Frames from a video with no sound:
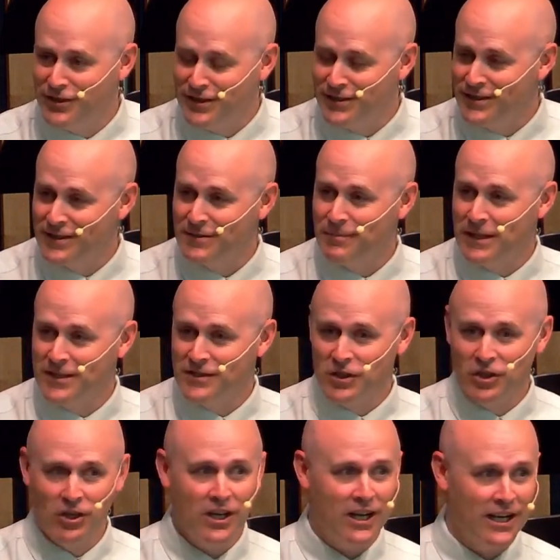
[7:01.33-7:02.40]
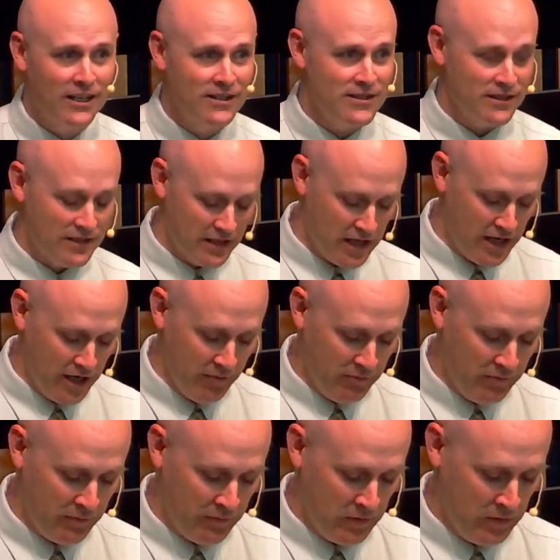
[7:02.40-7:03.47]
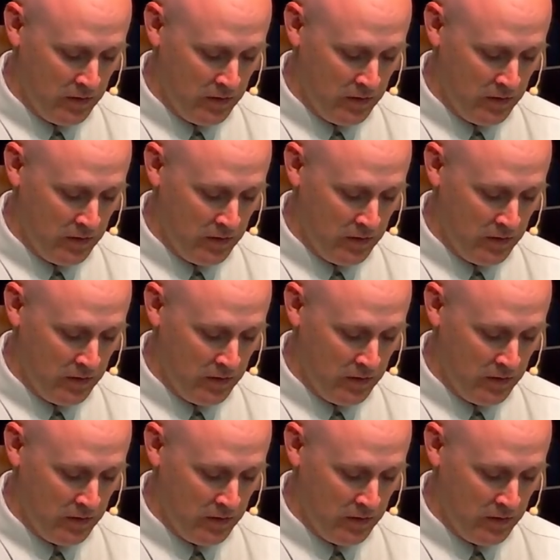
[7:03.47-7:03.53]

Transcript: Jesus spends all kinds of time